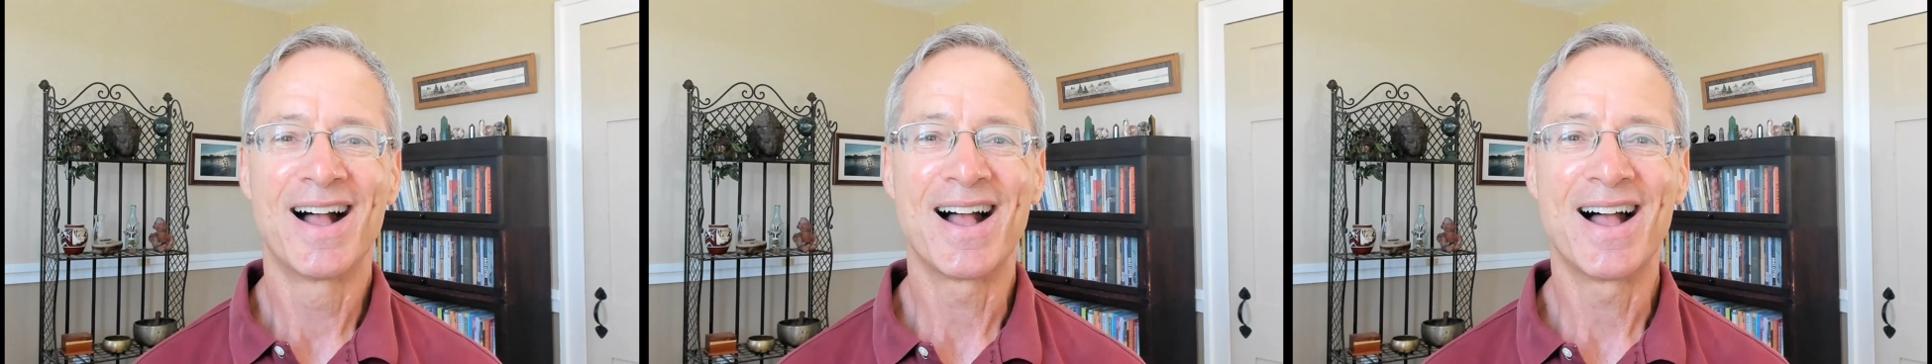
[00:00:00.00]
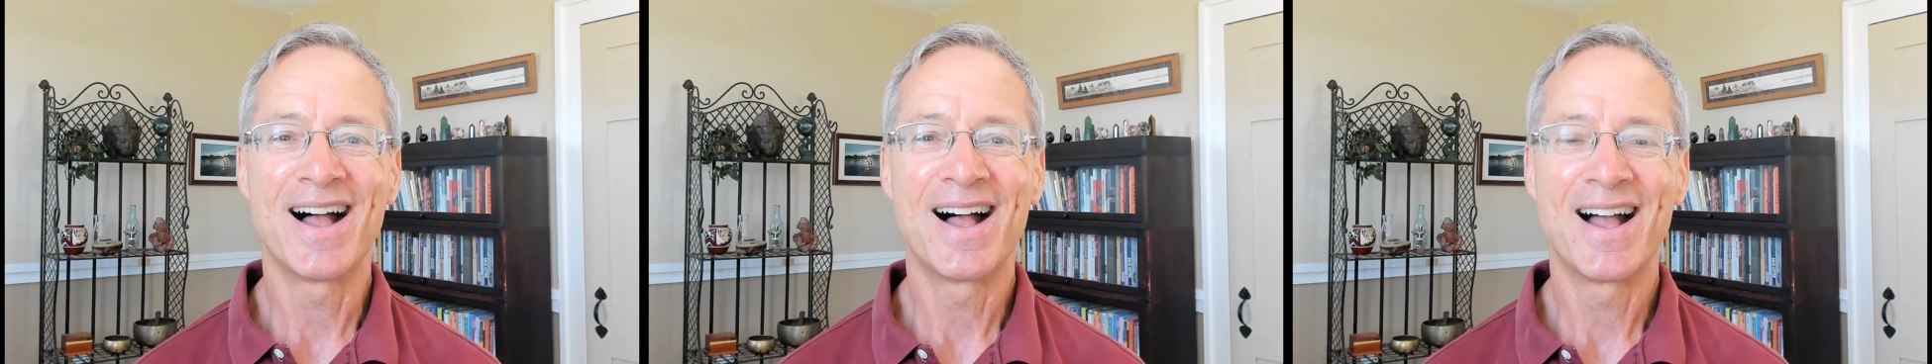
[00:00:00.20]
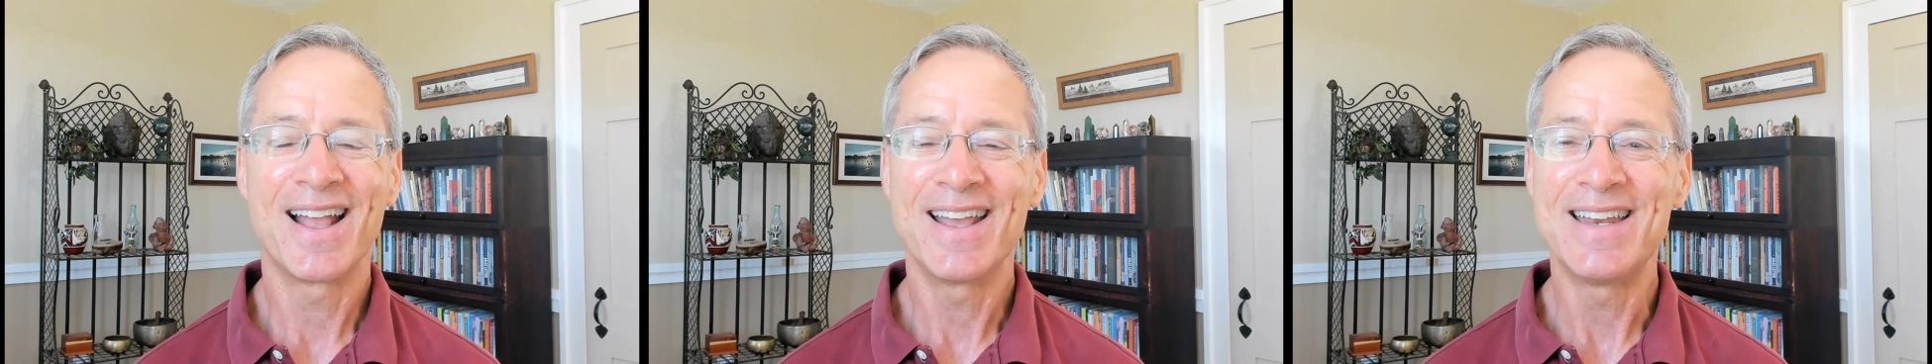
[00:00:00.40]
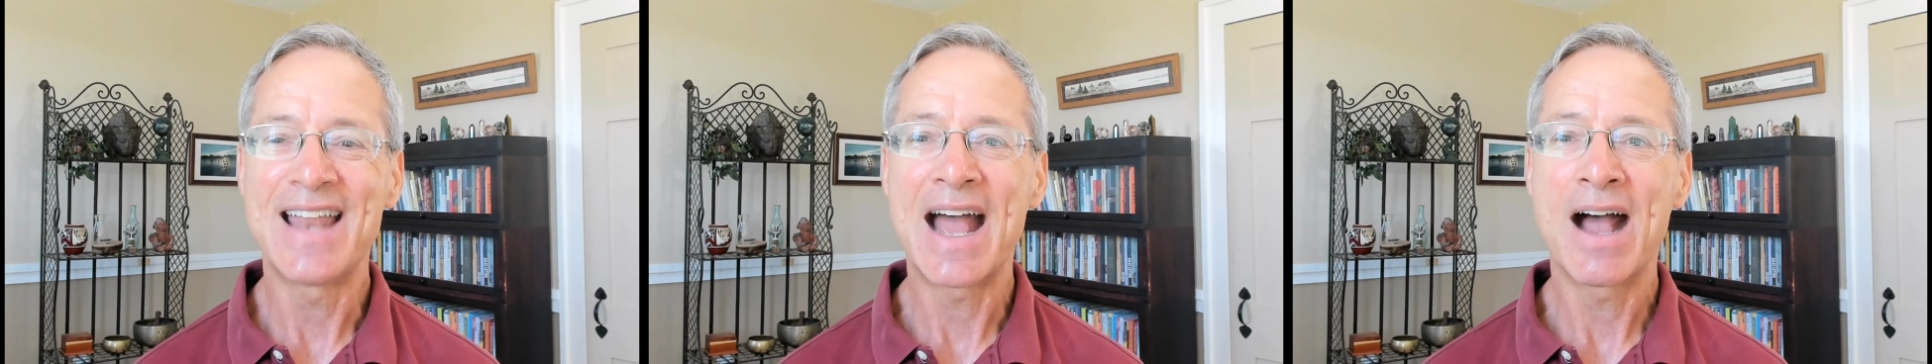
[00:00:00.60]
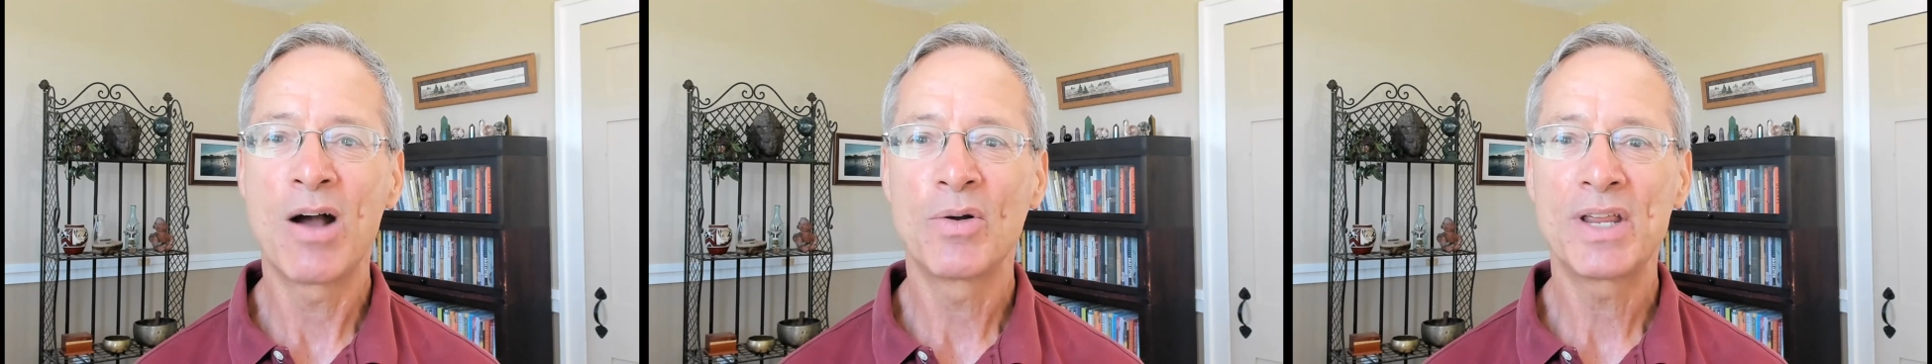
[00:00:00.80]
And
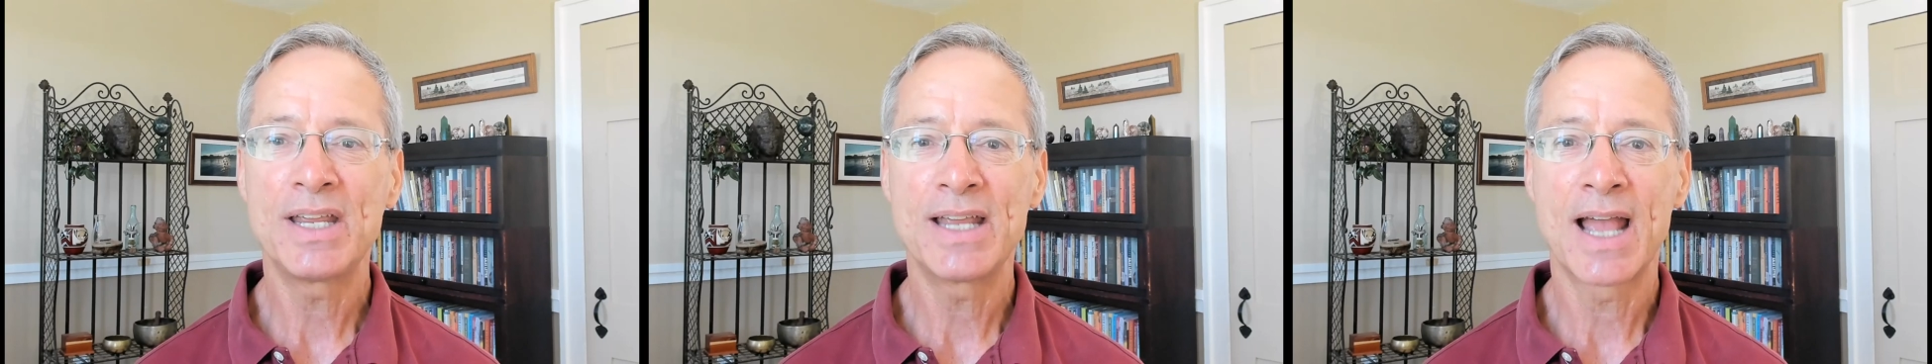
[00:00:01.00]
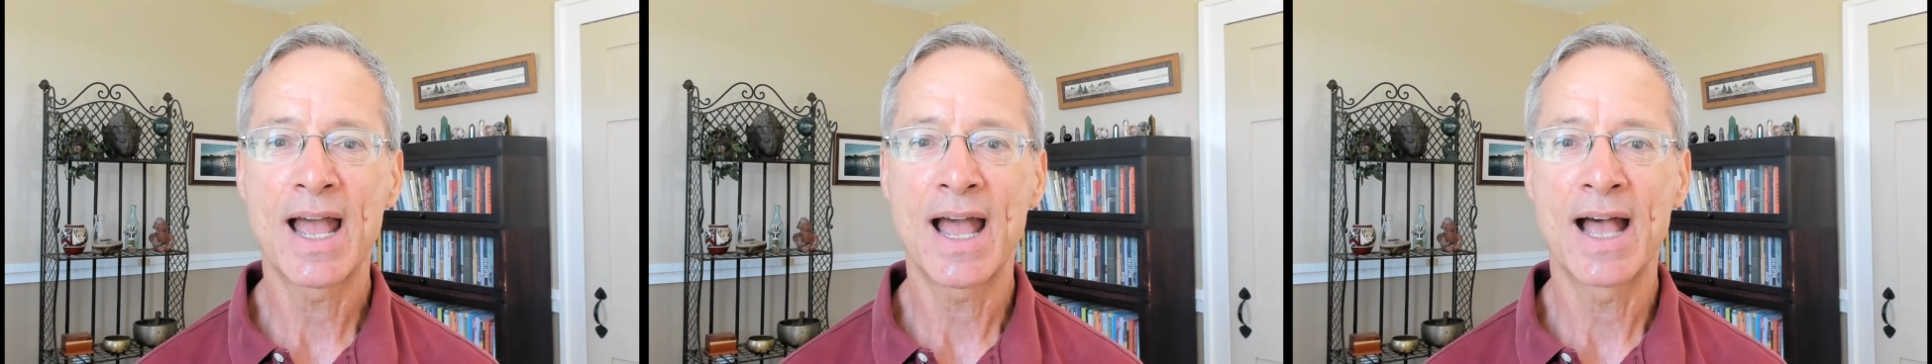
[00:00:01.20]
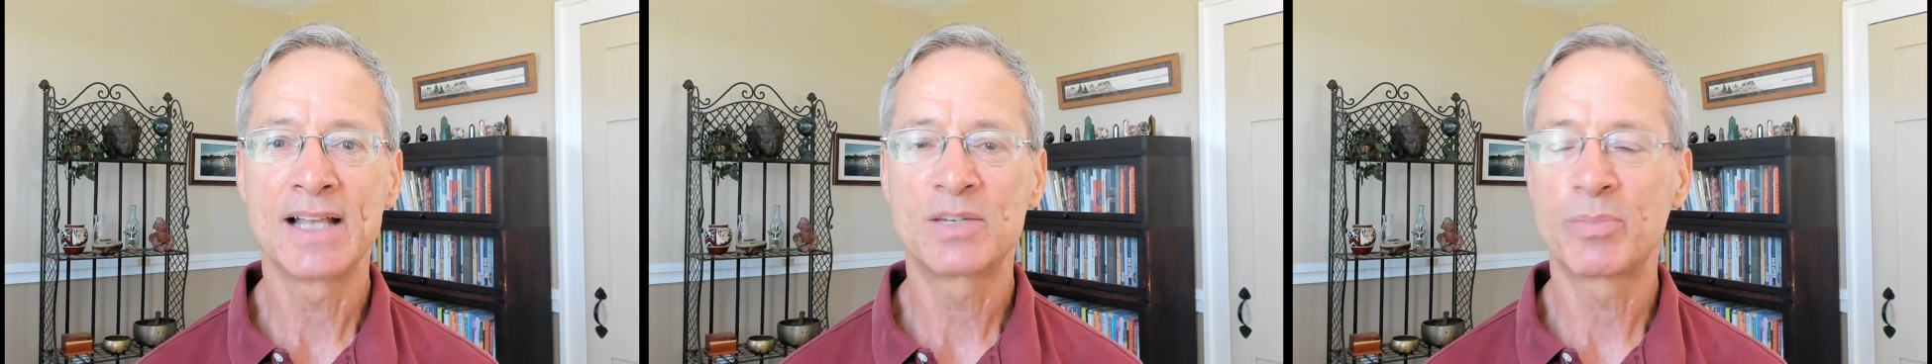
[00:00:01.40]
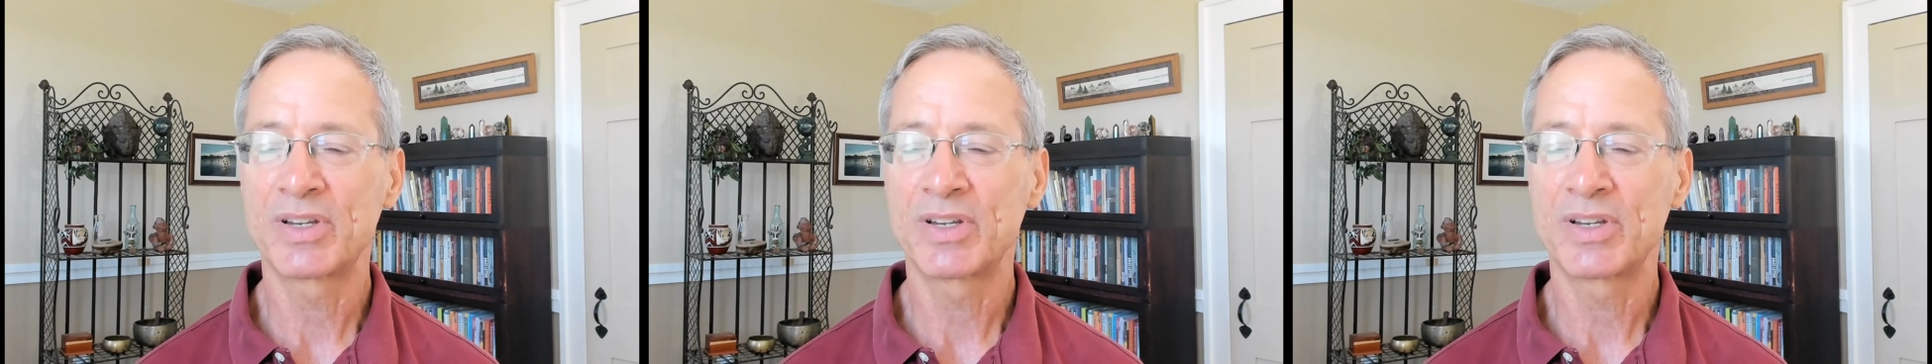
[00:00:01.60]
now he has,